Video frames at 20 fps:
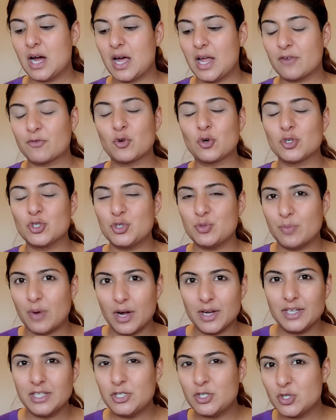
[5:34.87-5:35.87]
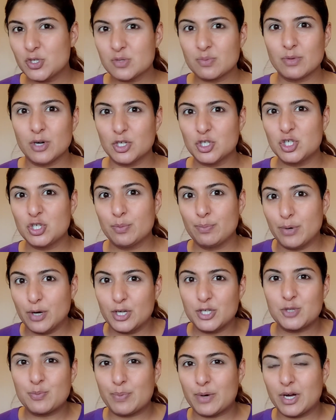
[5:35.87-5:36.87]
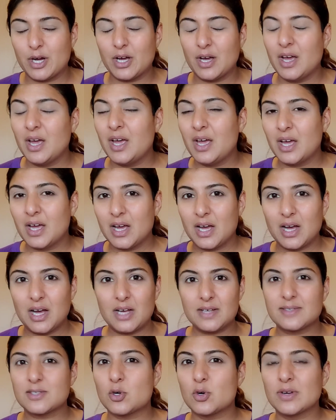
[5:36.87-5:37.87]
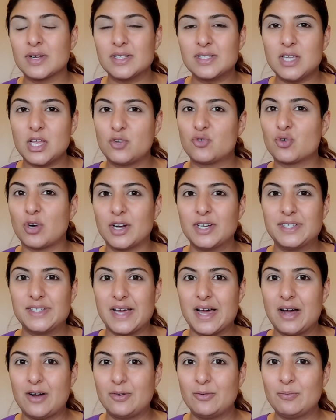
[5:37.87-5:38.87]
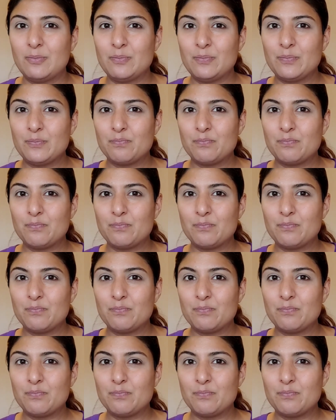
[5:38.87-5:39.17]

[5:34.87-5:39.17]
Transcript: And of course you might need to smudge to budge, but as long as they dry down,